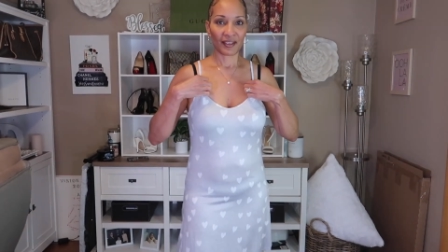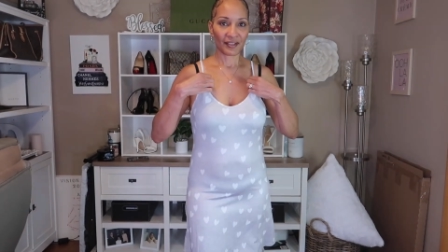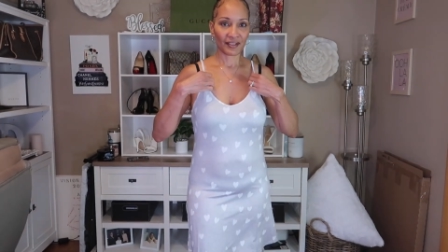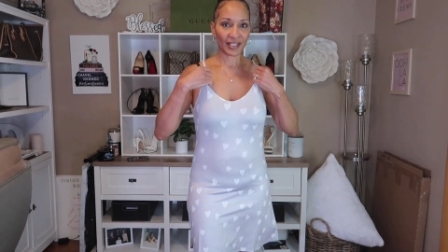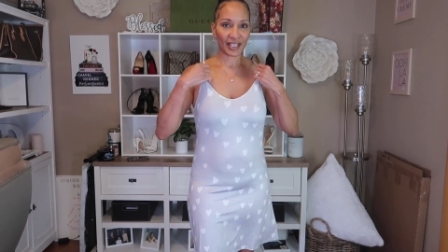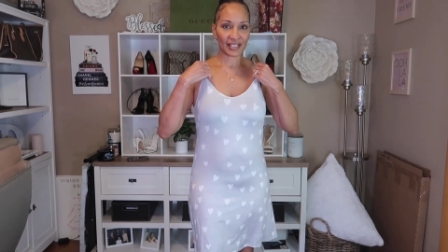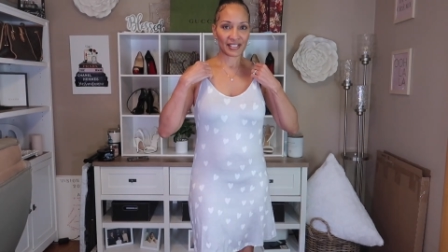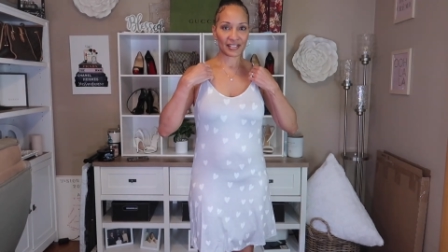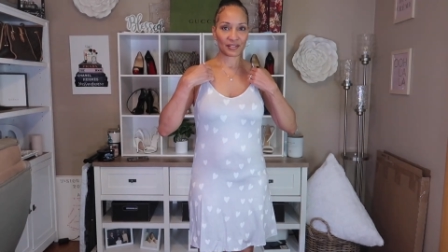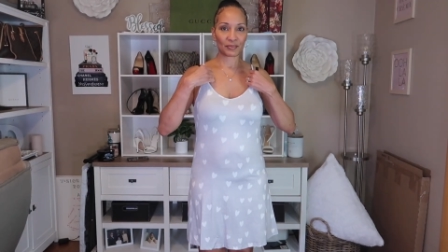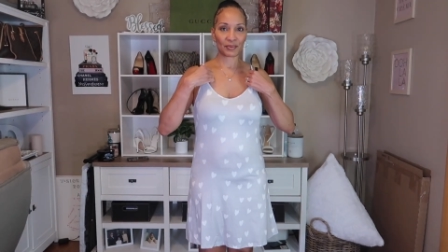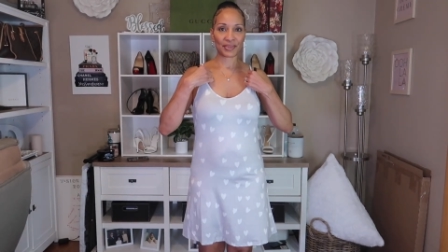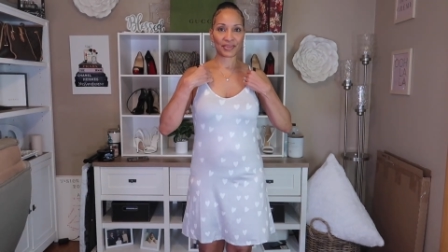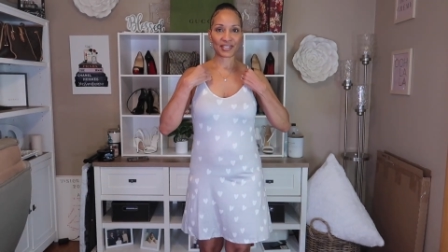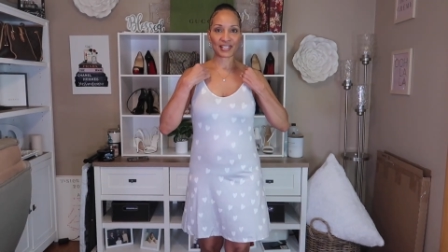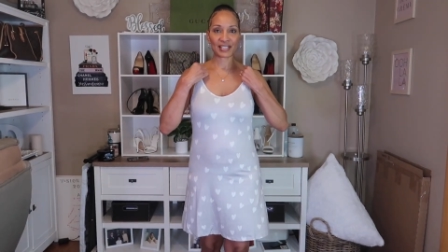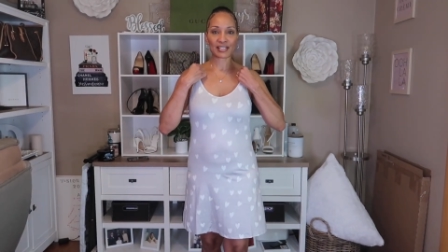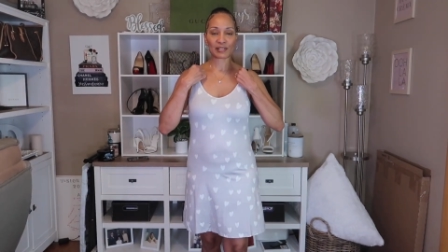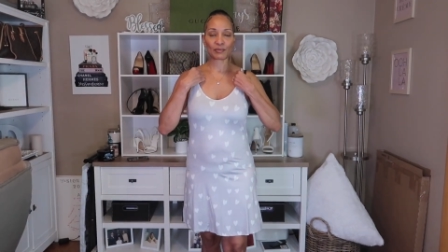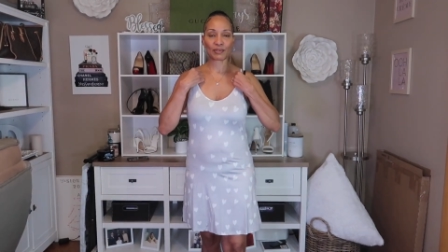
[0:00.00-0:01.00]
Okay, so with
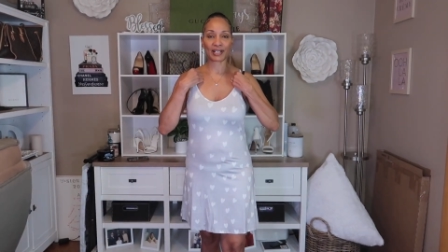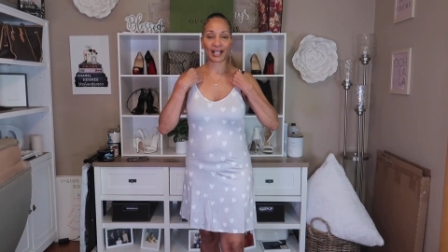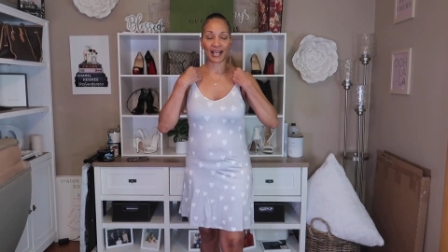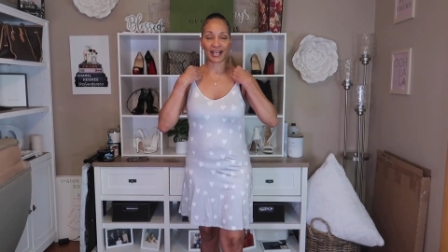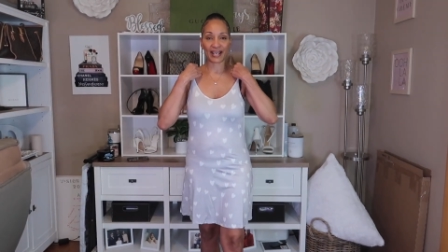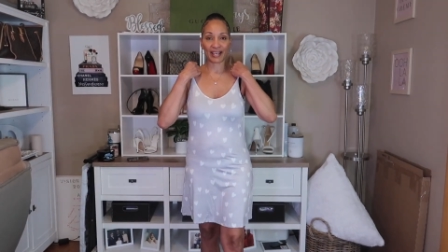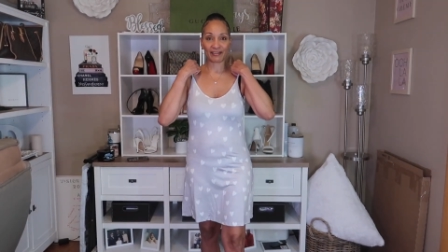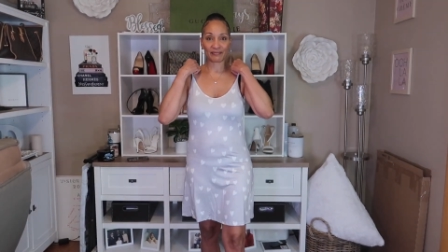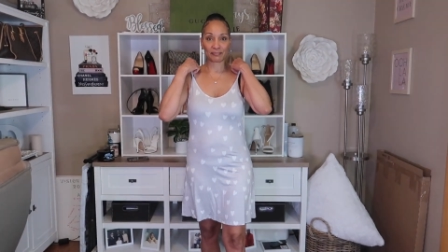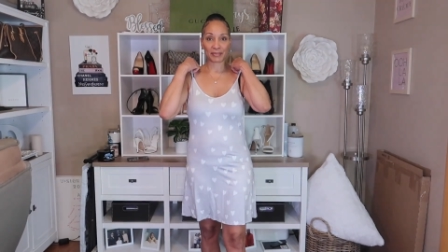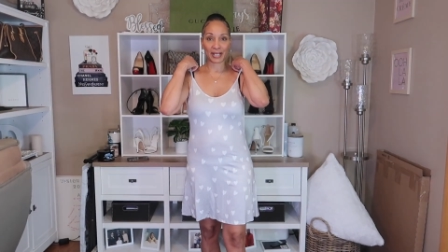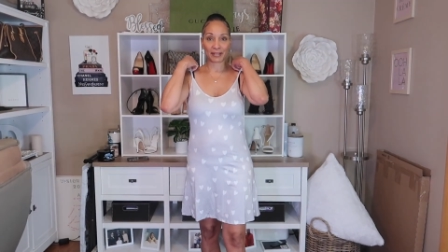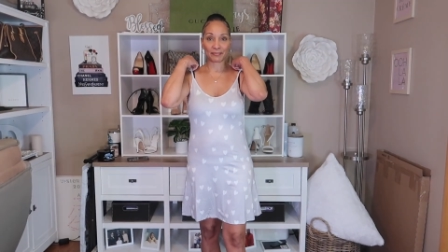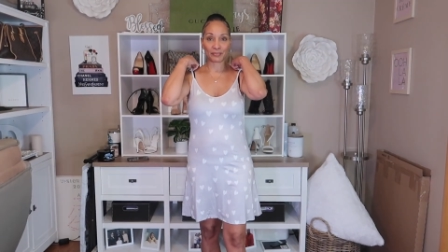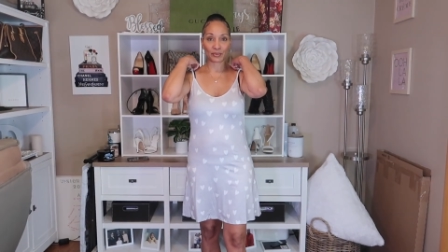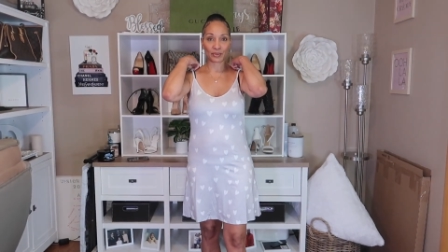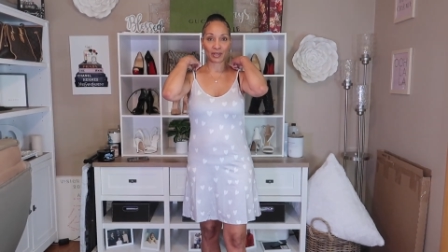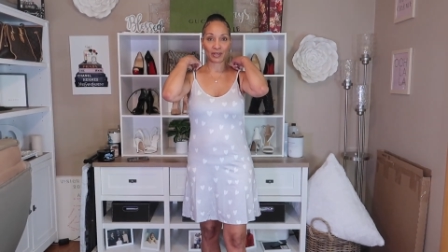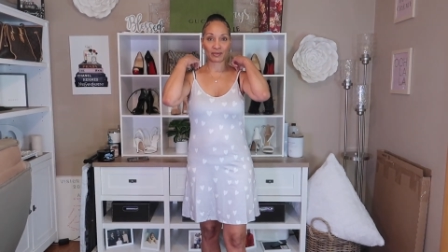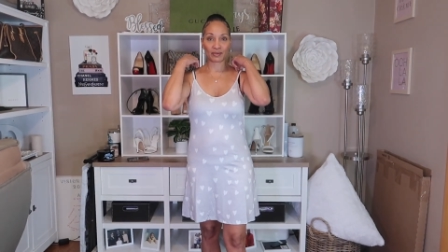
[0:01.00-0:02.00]
this one, I have my
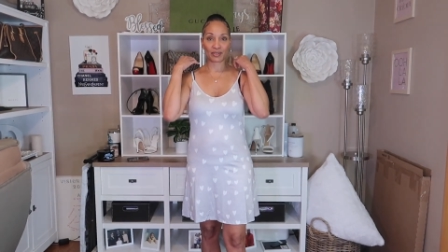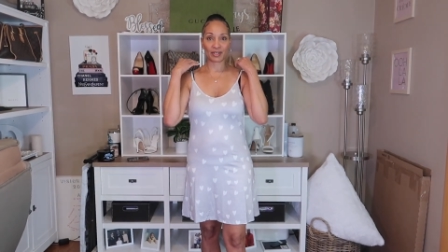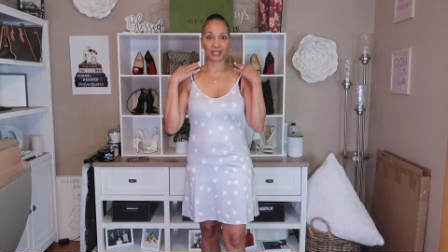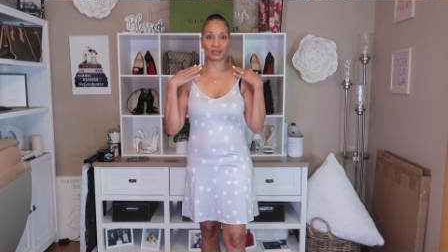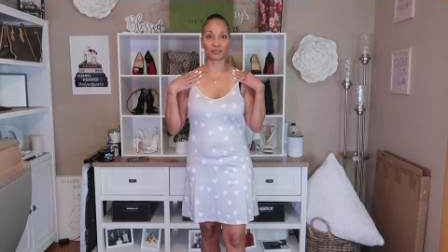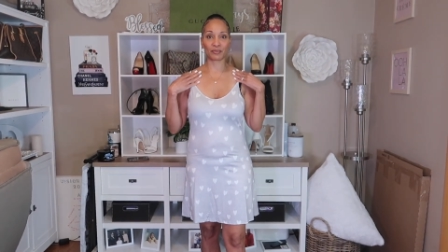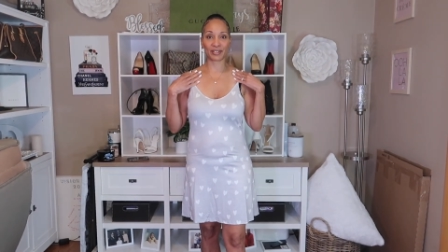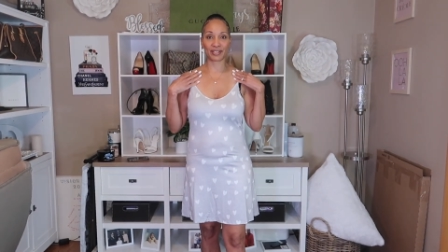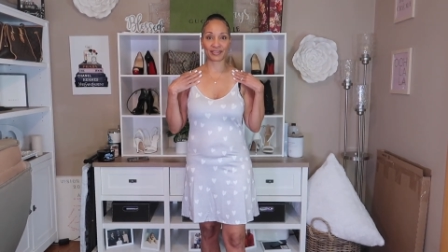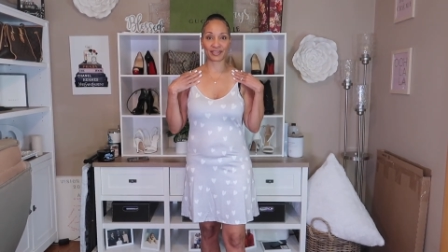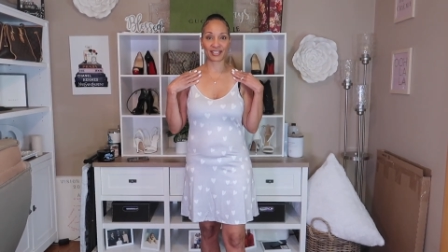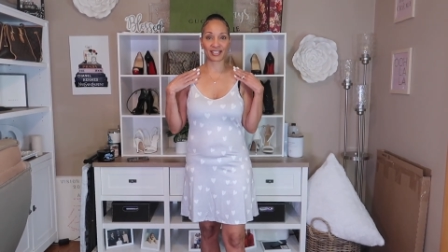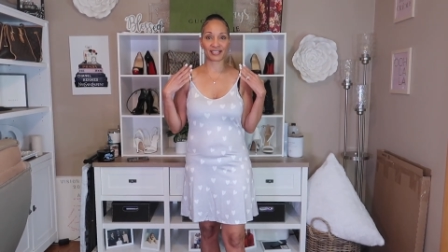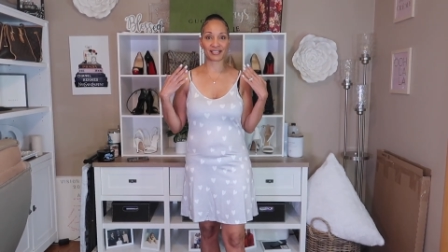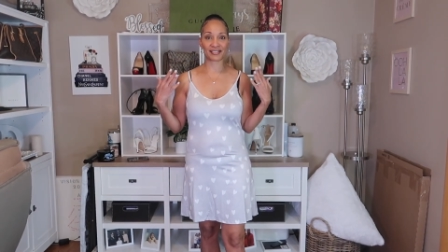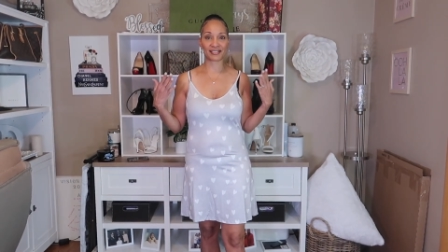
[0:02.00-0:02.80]
bra on with it.